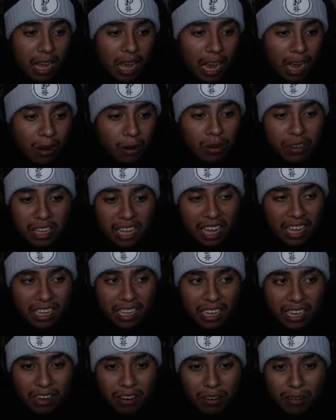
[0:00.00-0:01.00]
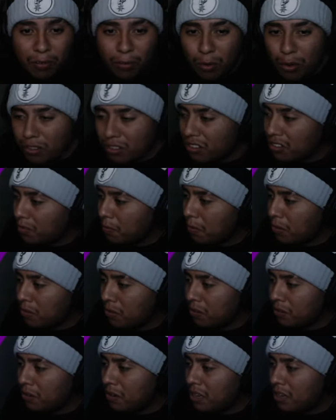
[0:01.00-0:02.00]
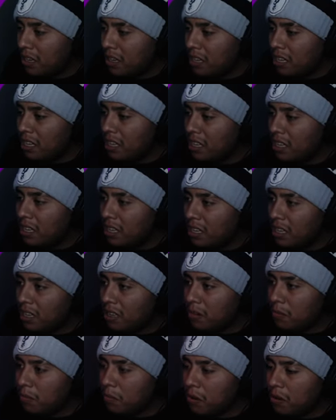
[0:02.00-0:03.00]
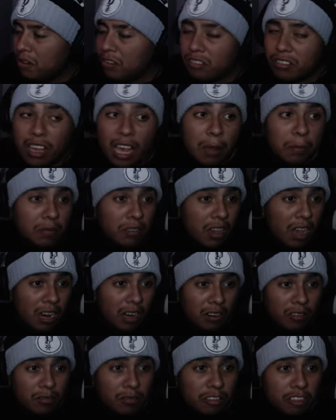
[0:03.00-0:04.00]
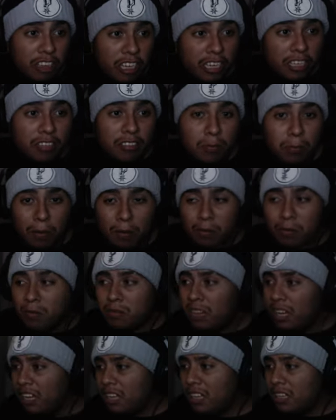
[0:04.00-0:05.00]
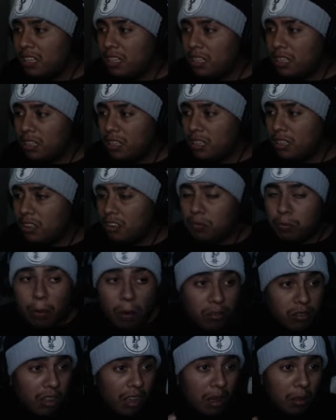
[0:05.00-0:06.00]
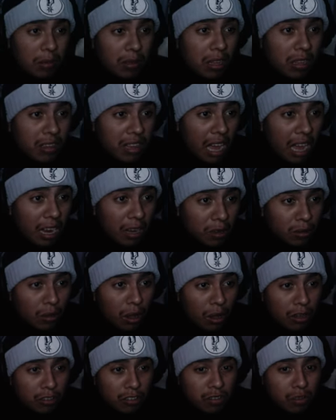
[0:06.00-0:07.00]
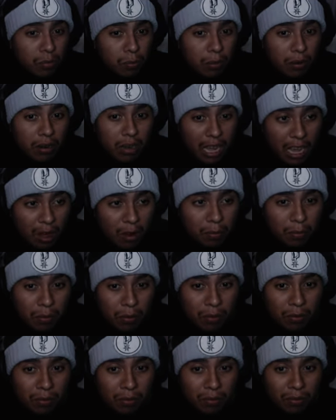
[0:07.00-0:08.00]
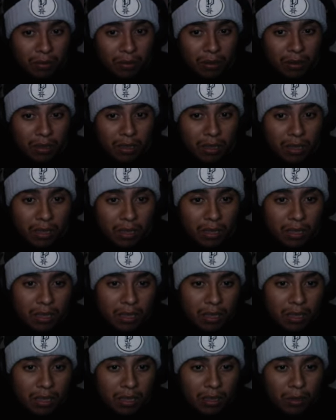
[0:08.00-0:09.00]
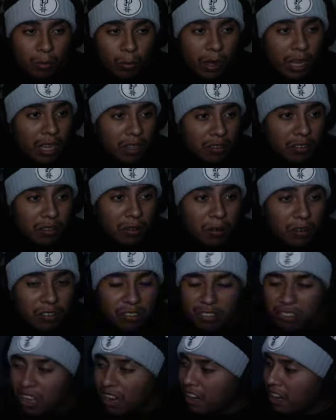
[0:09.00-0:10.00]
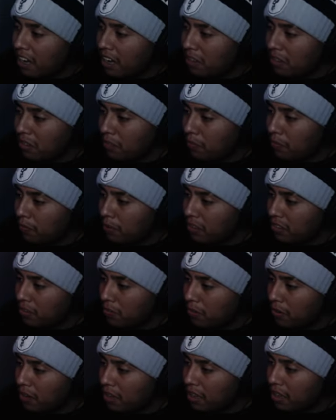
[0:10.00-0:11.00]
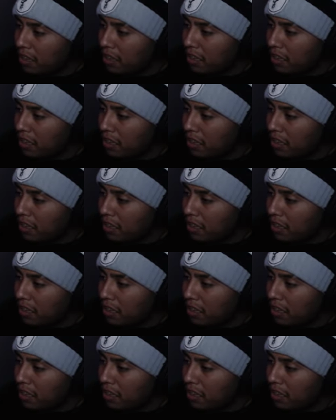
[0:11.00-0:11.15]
I don't think I can hear the voices, bro. Bro, this game's kind of cheeks, bro. Like, you're supposed to have the dialogue super loud, bro. Wait, is there a setting I have to fix for that?